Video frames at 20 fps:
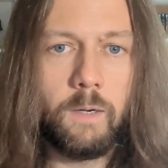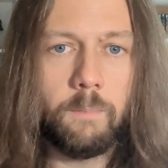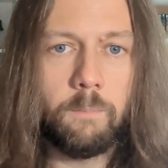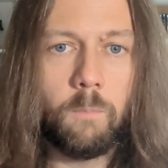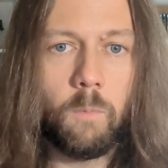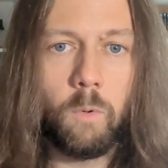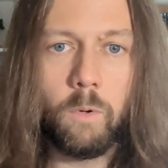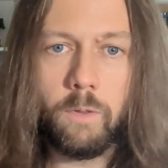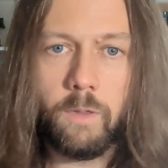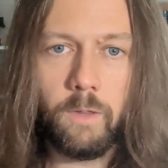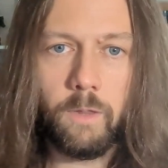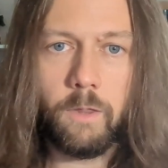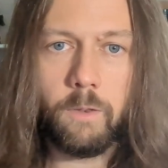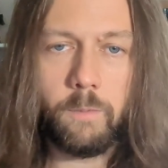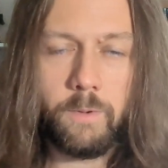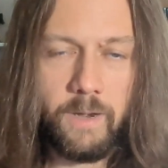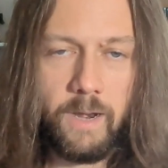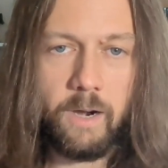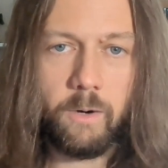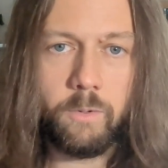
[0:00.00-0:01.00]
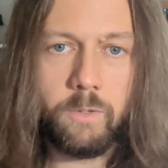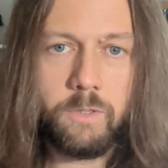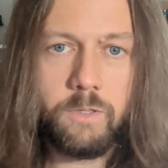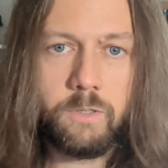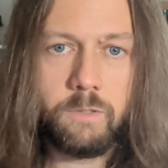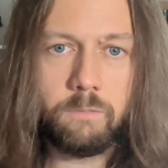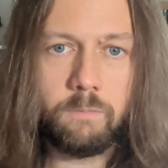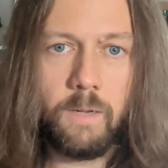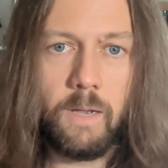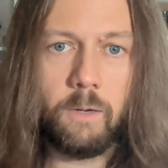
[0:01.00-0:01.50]
more than 3
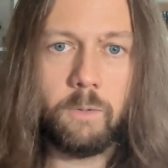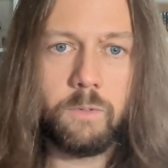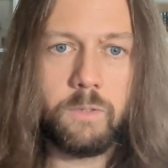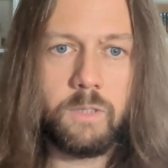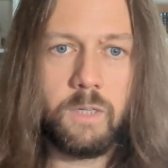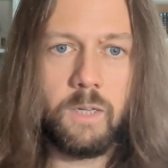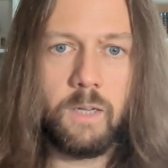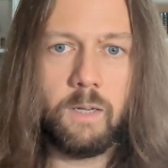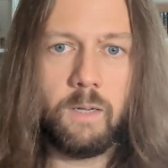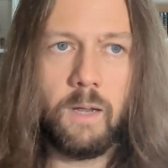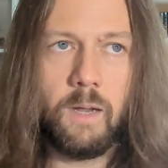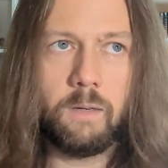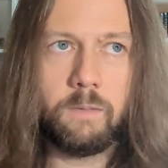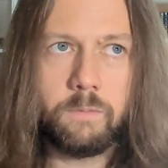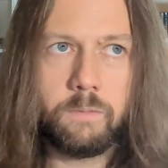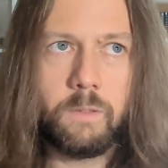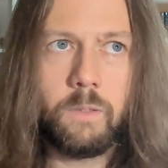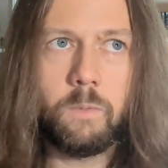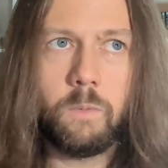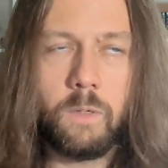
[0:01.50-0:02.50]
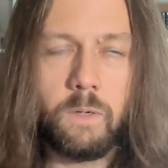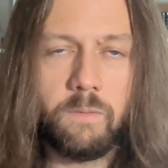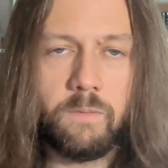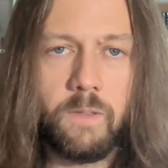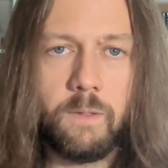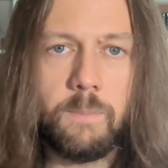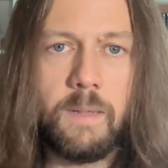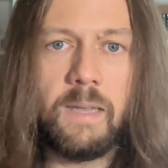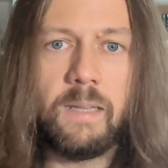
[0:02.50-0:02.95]
hours. I would say every one of them